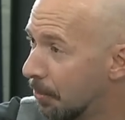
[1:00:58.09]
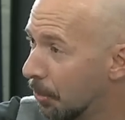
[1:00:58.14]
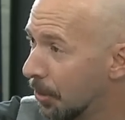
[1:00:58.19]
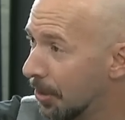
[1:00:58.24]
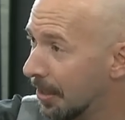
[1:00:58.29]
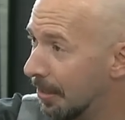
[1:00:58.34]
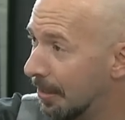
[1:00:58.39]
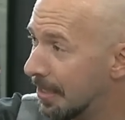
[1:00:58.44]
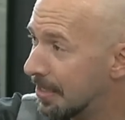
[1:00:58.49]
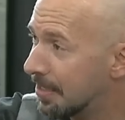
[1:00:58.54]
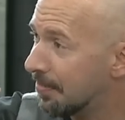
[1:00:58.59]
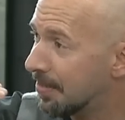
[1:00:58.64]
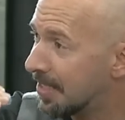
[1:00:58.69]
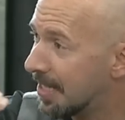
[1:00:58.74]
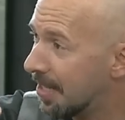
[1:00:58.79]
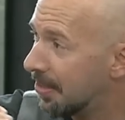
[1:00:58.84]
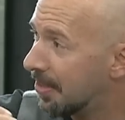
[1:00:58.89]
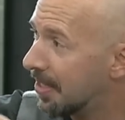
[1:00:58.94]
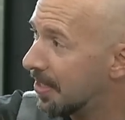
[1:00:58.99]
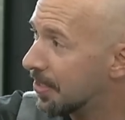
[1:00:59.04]
a list of
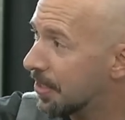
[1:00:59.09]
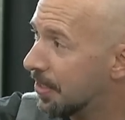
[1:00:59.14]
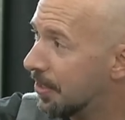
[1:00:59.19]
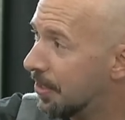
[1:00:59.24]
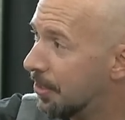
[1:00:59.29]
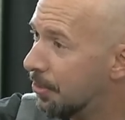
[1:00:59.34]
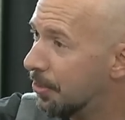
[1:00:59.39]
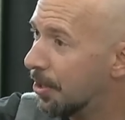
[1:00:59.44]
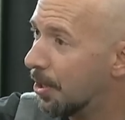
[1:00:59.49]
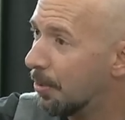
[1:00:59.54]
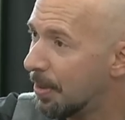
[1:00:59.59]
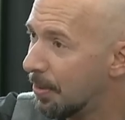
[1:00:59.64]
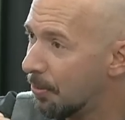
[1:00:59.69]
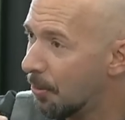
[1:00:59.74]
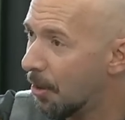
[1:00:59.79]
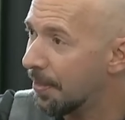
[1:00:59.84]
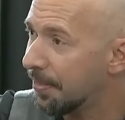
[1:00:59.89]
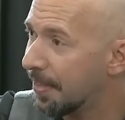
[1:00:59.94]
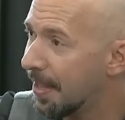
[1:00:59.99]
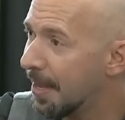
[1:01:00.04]
10 things to do, though we
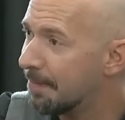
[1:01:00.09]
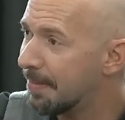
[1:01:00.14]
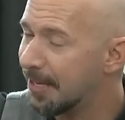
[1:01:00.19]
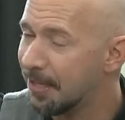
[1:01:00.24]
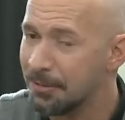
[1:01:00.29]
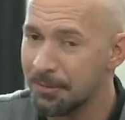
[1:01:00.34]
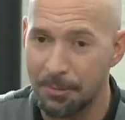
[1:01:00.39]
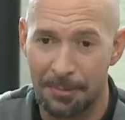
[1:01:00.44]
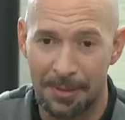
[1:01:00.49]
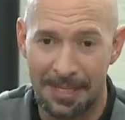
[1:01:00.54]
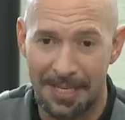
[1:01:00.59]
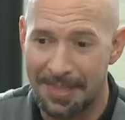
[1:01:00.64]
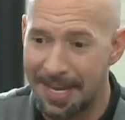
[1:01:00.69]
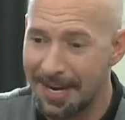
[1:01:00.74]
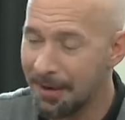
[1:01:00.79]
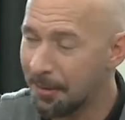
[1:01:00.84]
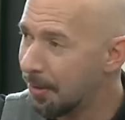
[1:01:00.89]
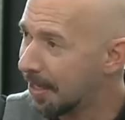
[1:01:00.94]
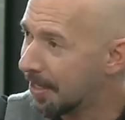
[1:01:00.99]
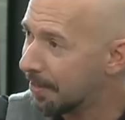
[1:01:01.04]
want that because we're really in
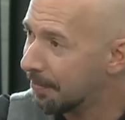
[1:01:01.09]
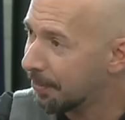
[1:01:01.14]
that quick